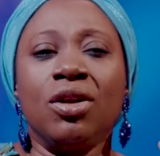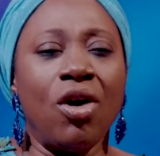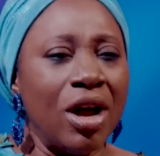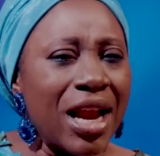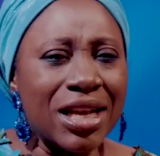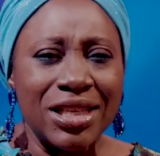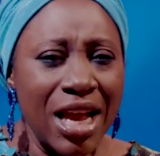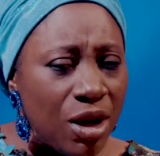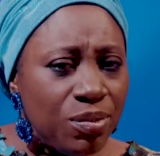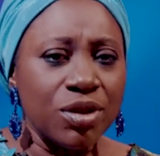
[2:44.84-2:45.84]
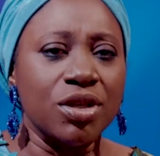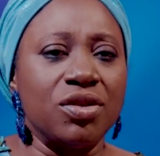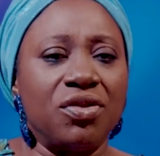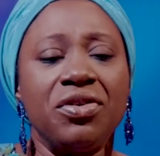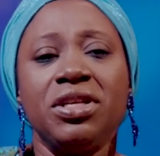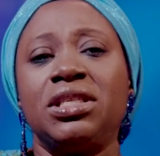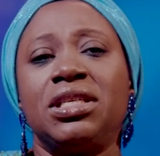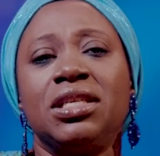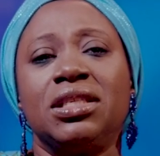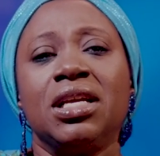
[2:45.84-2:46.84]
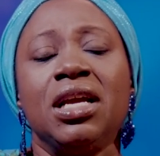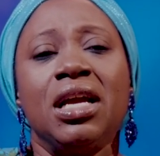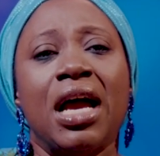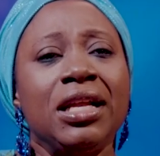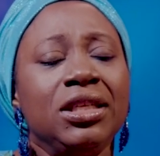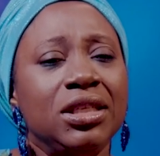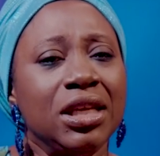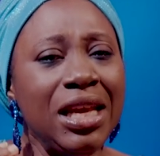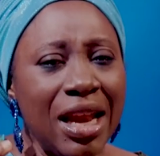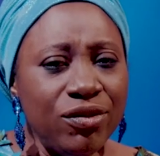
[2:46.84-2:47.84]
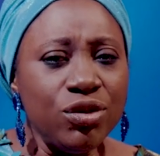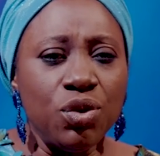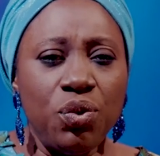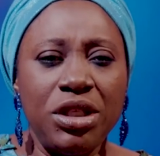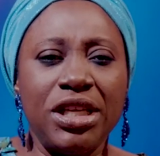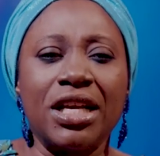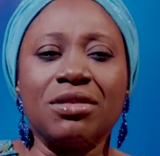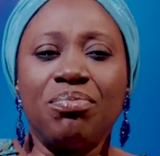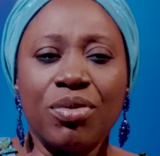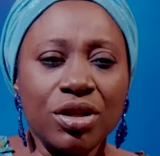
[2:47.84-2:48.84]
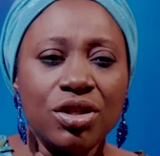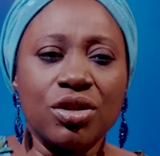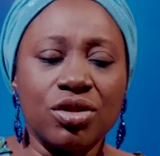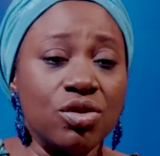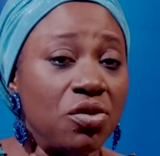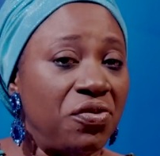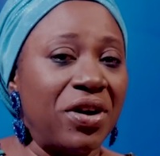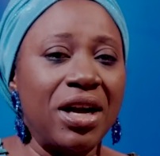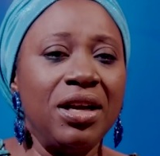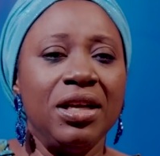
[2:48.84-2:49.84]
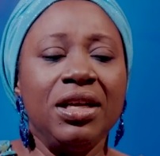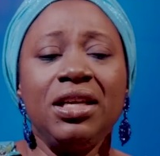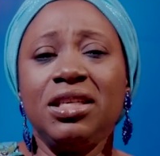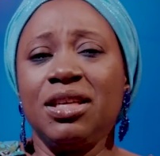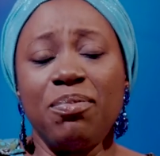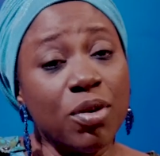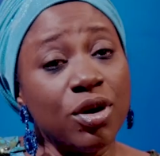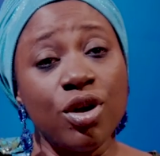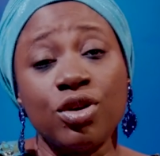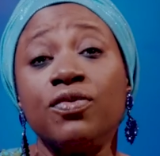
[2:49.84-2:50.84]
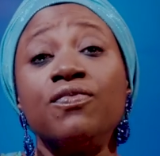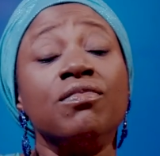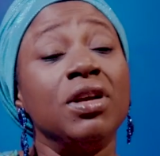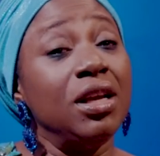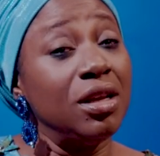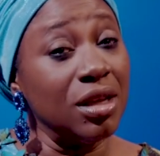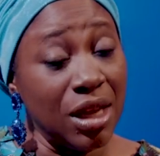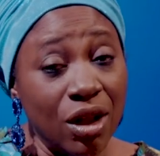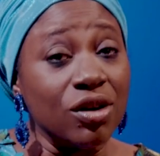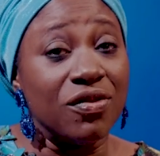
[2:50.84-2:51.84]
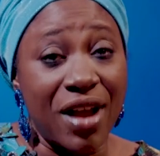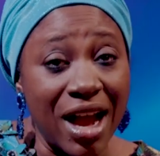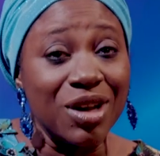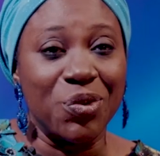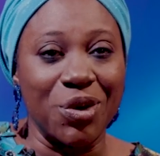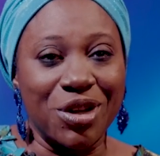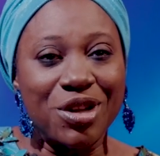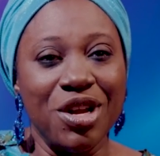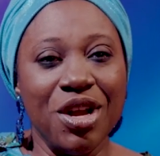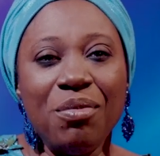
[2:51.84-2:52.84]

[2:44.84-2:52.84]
God has helped us, for instance, and the level to which He has brought us so far is a product of a lot of hard work.